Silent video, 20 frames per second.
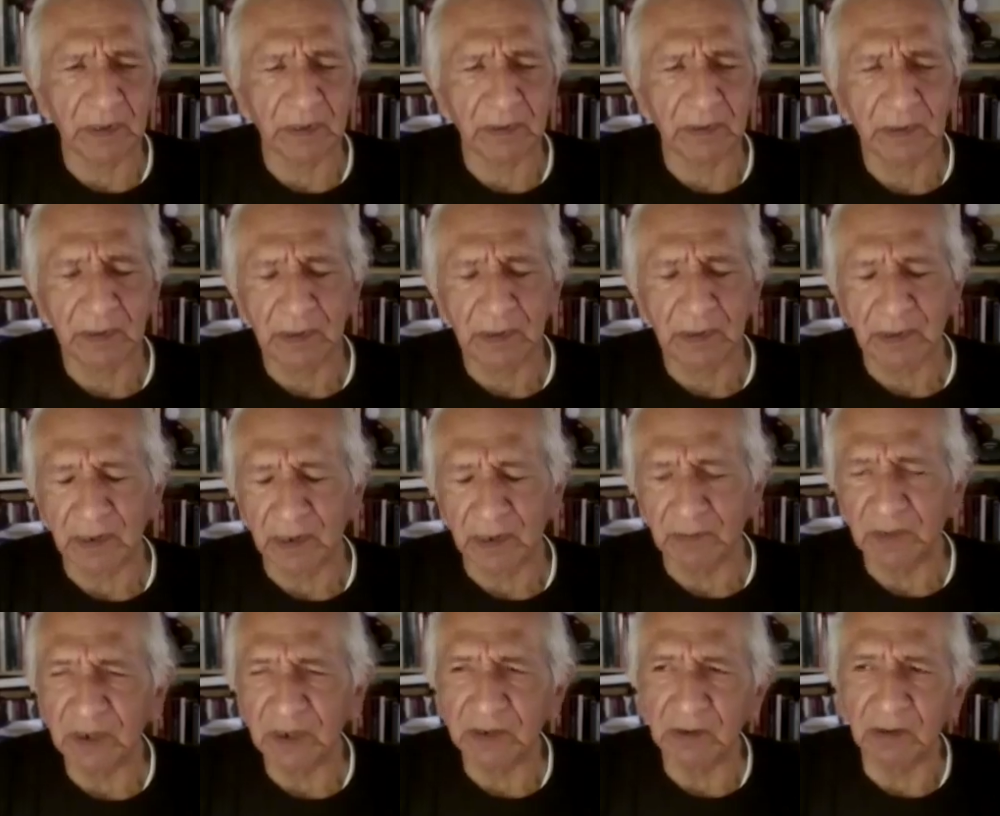Yeah.
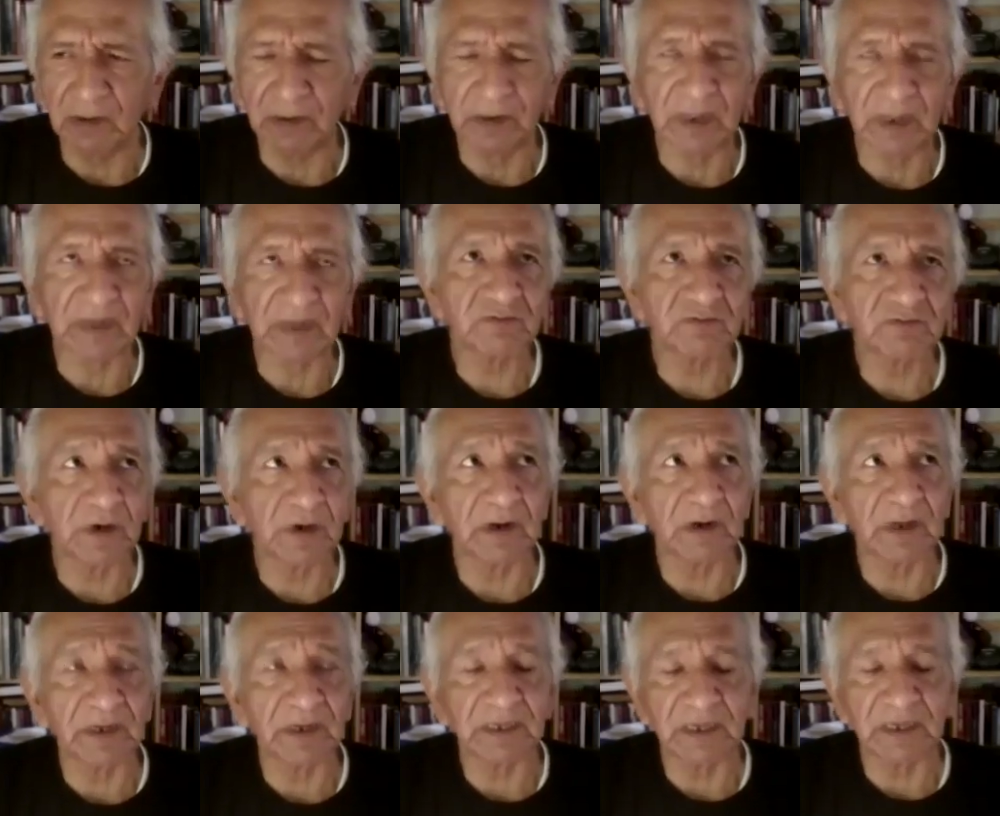And I mean, and that's
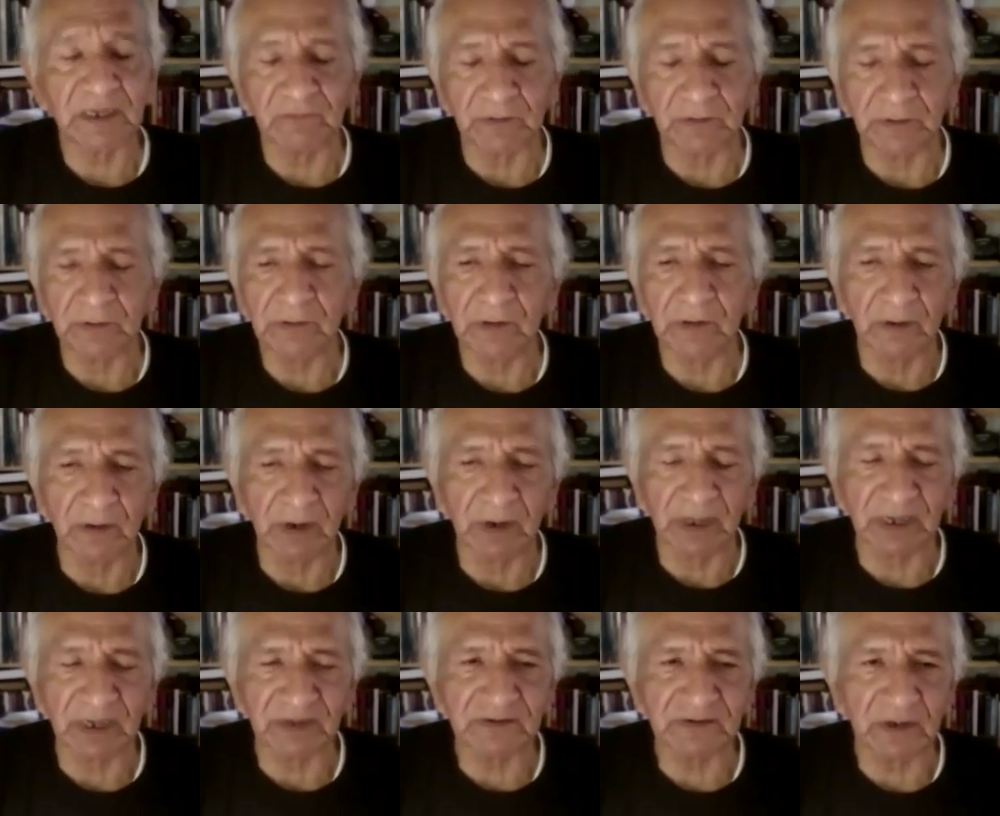where, like, even,
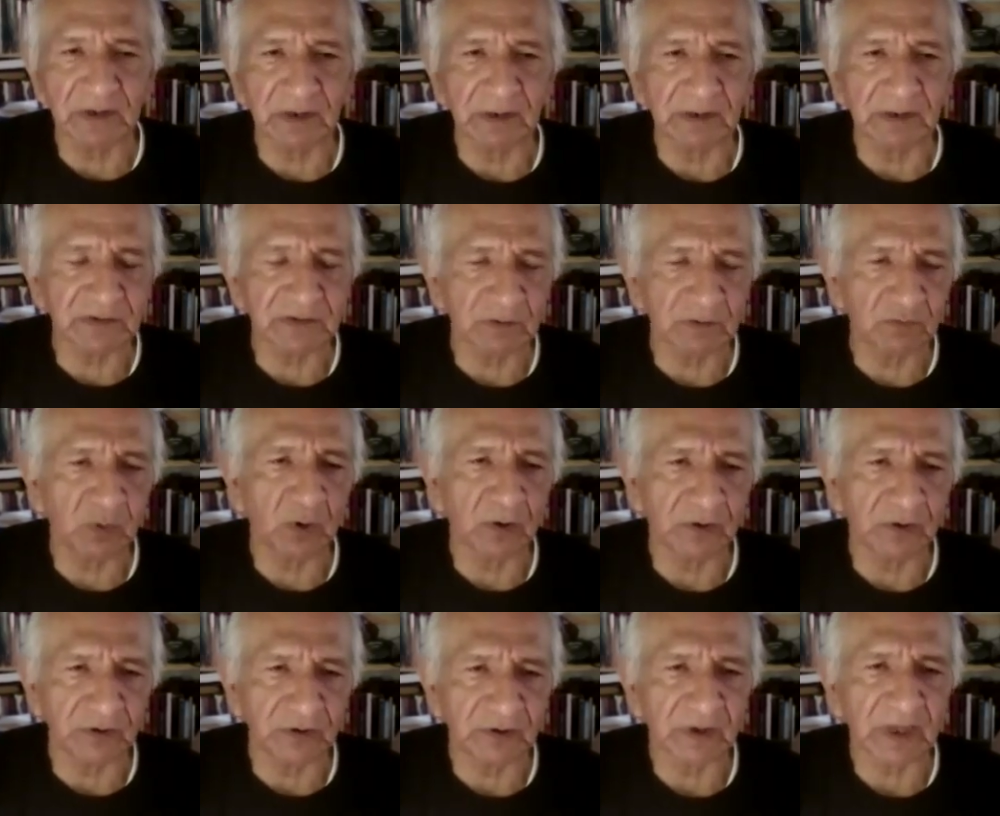like I said, it's
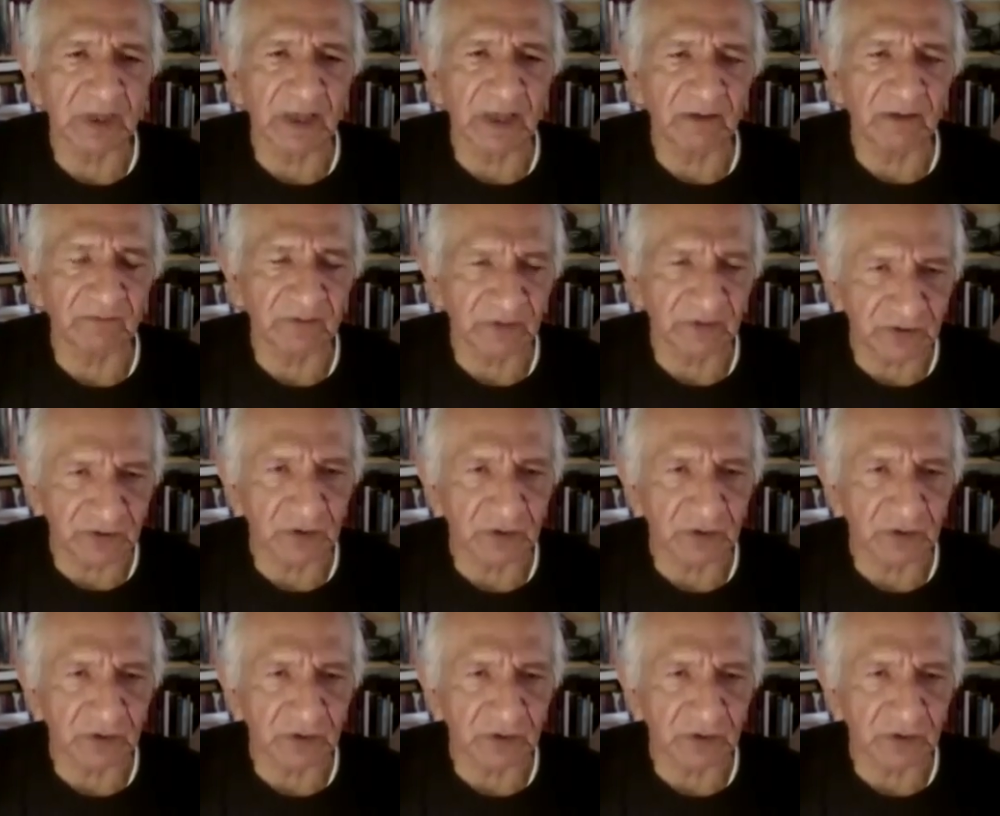important to have a